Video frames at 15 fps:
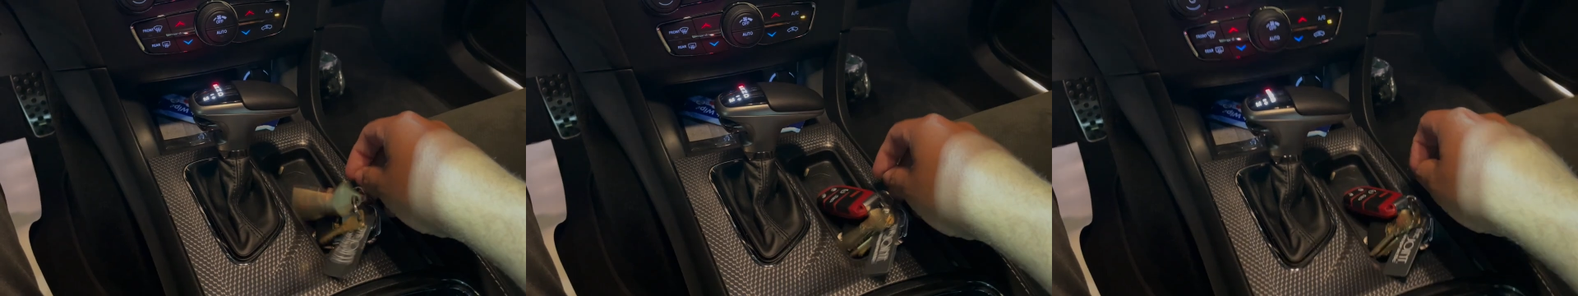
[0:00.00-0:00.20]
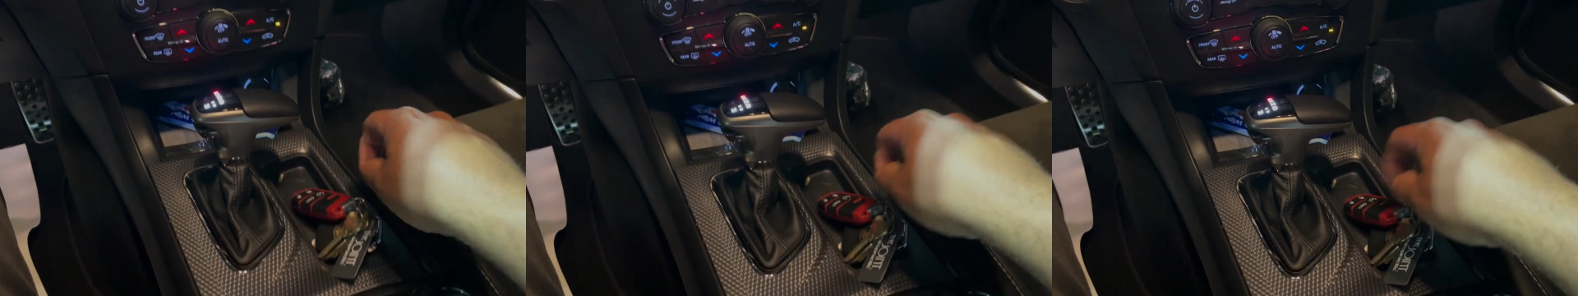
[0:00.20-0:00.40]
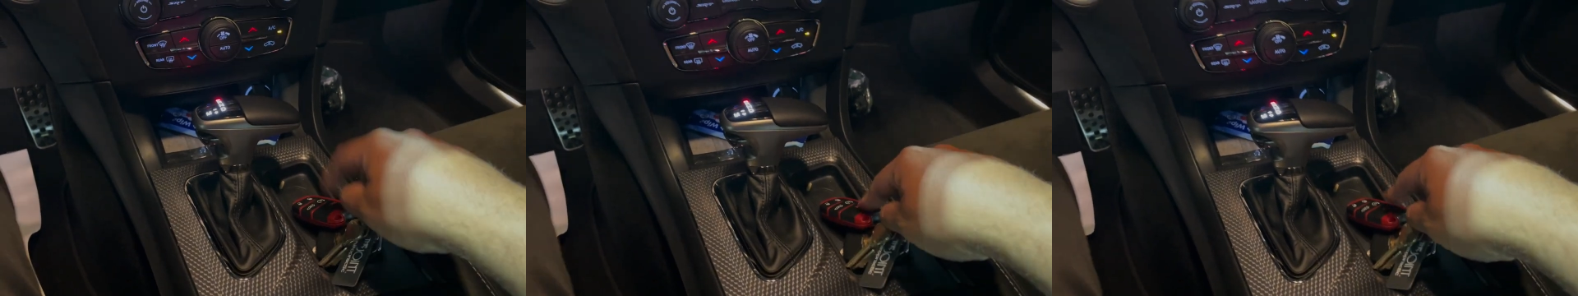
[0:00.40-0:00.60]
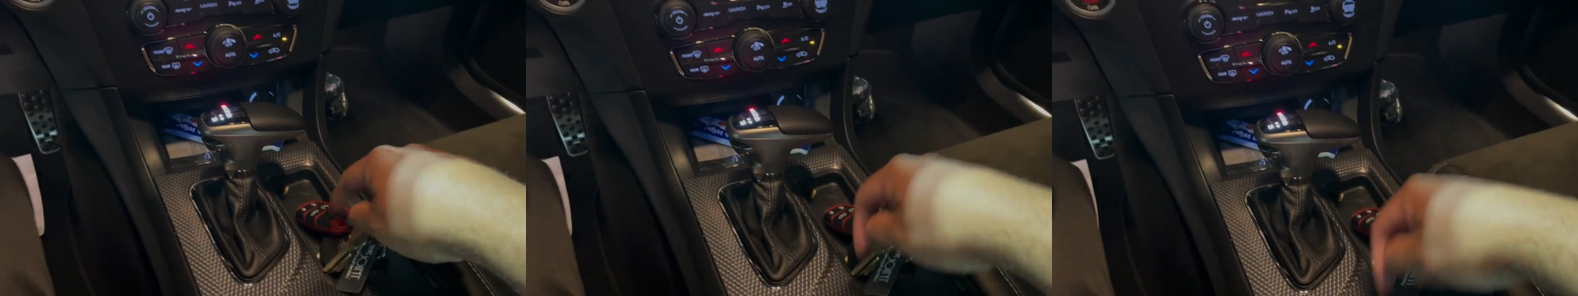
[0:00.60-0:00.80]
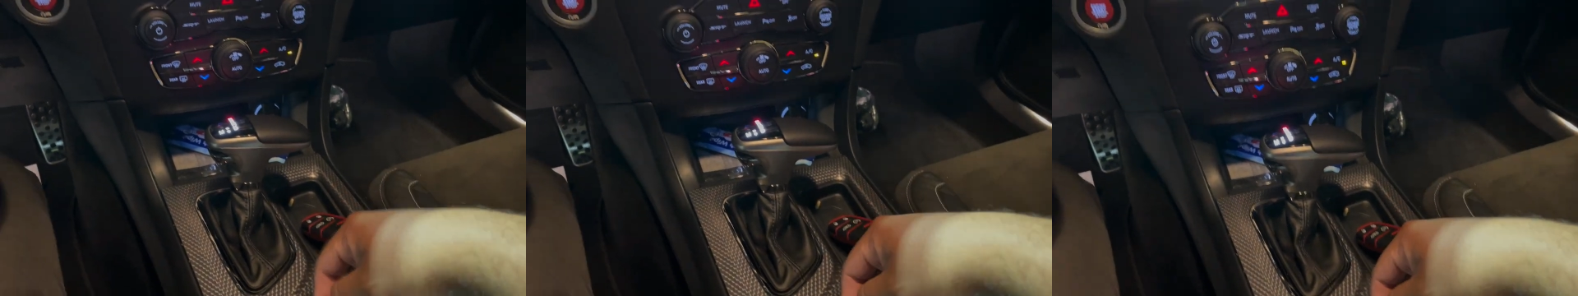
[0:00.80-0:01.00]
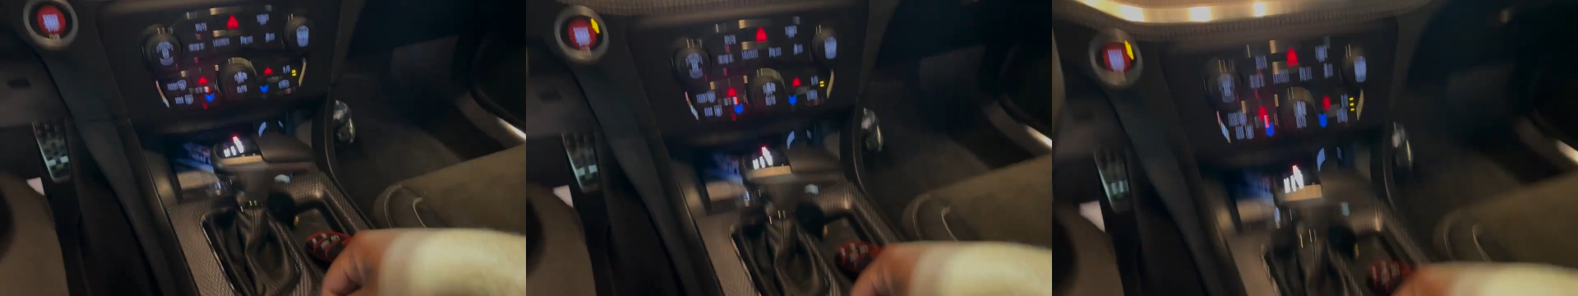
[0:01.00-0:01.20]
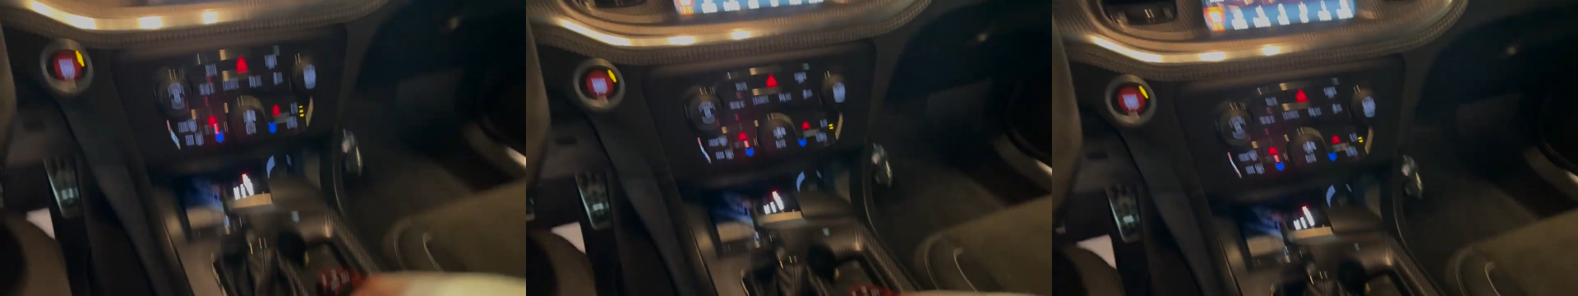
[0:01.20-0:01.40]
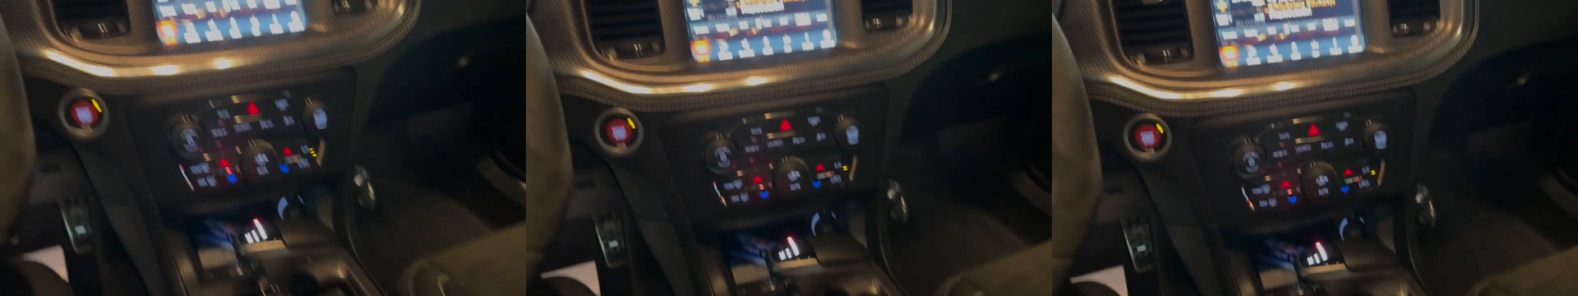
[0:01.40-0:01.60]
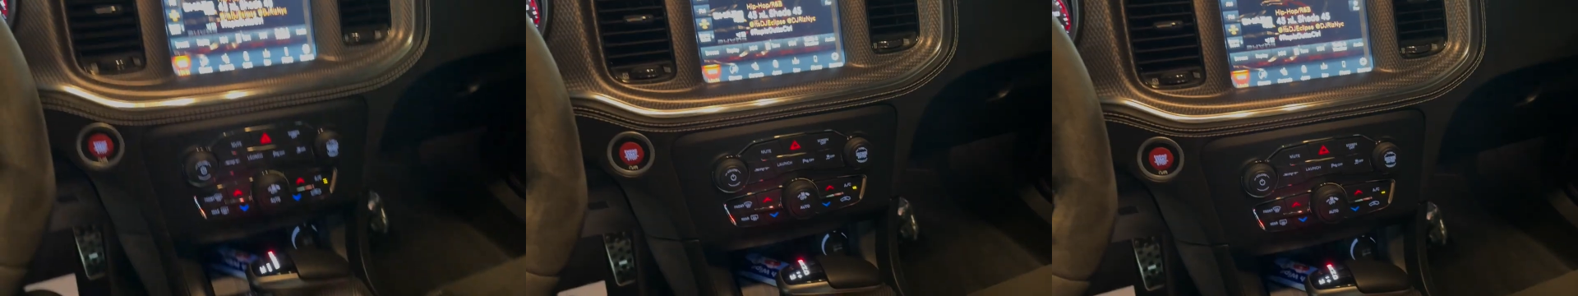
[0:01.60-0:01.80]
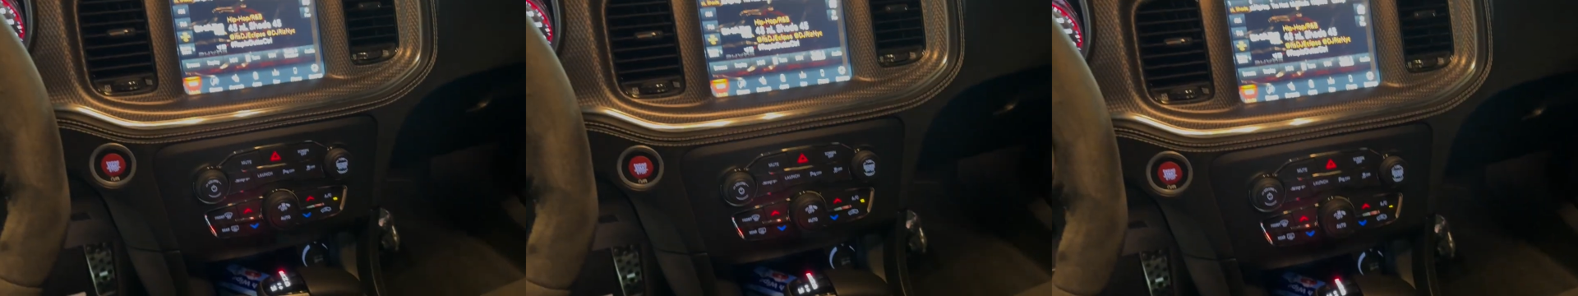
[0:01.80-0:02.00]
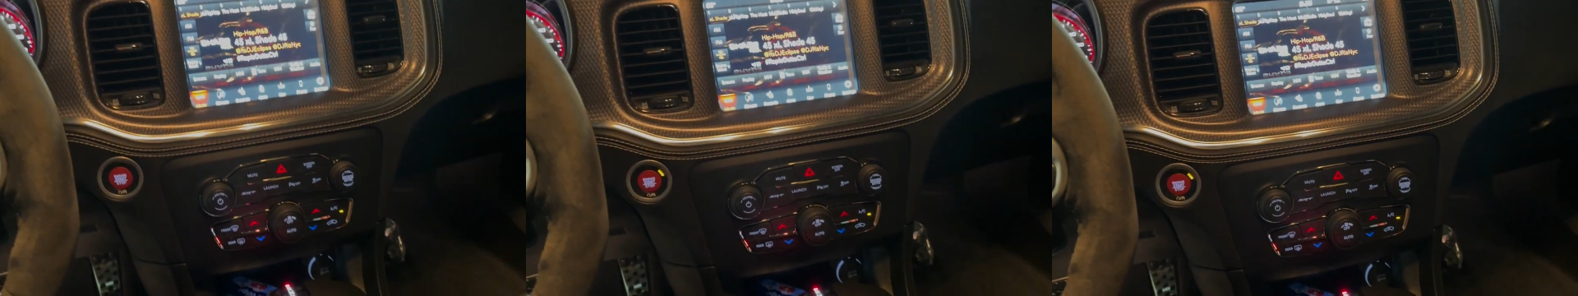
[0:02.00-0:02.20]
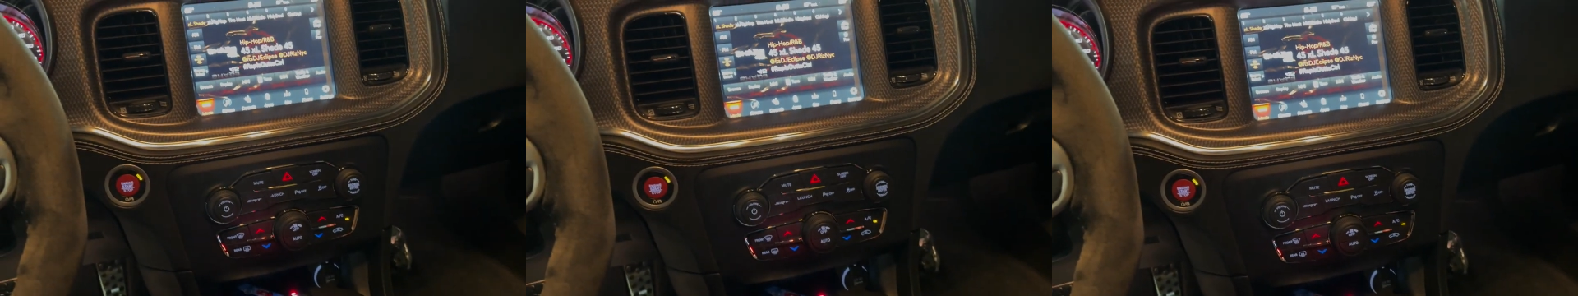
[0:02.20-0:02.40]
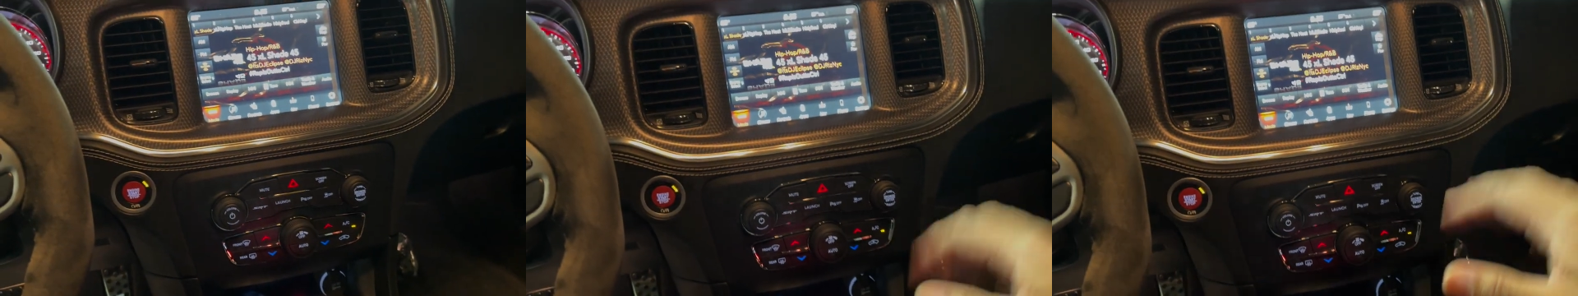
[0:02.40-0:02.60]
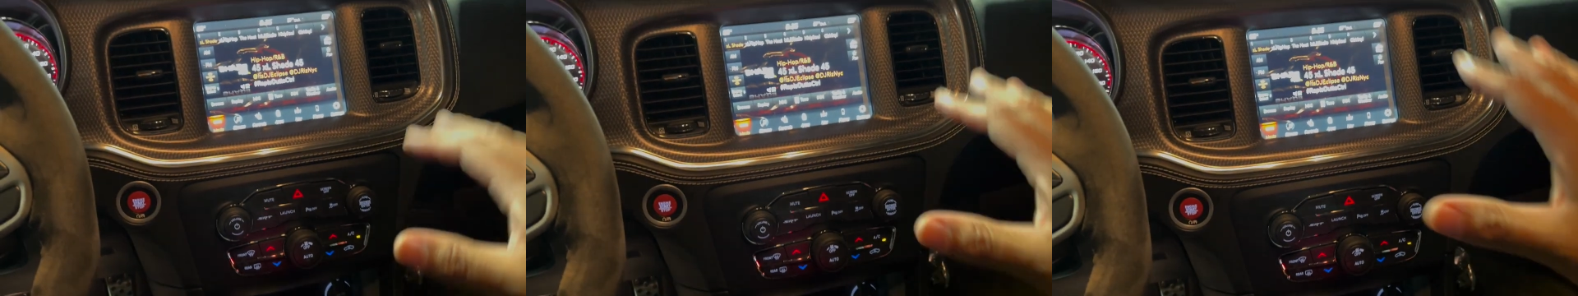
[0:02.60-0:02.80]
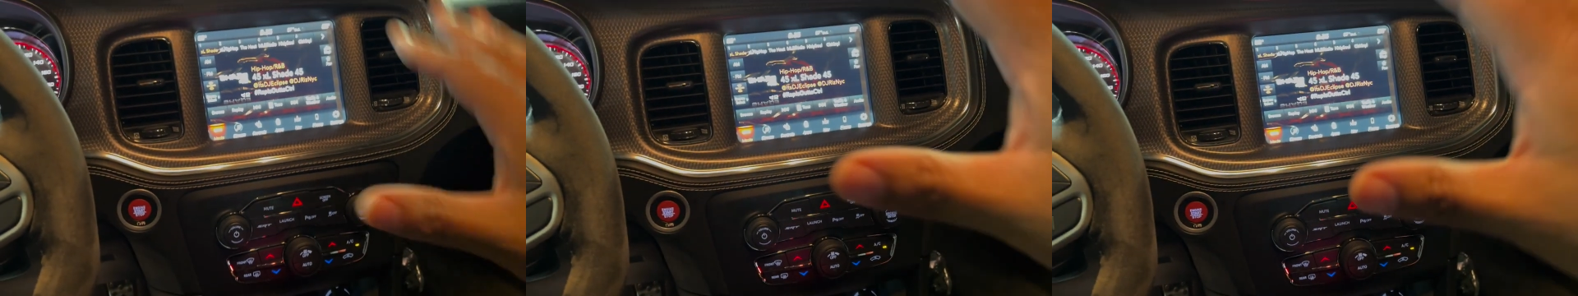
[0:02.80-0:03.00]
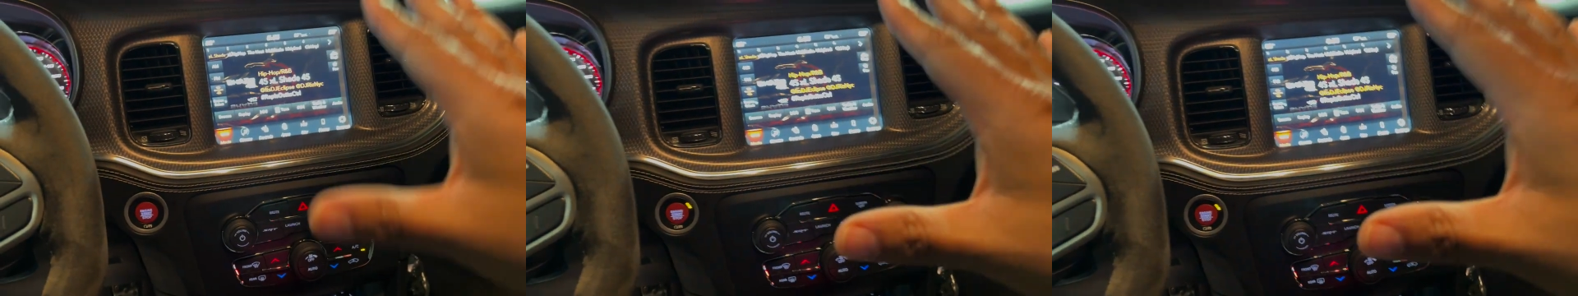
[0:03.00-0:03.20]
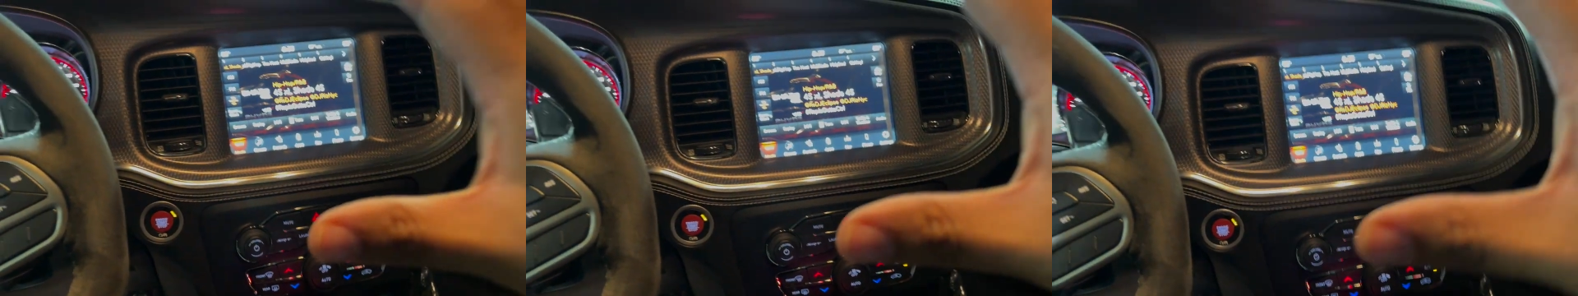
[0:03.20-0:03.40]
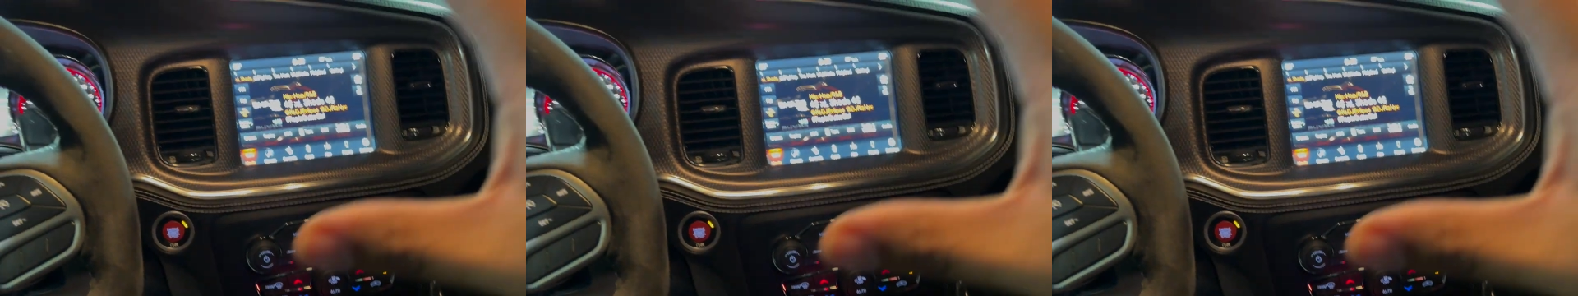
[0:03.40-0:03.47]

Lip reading: No face is visible, so there are no lips to read.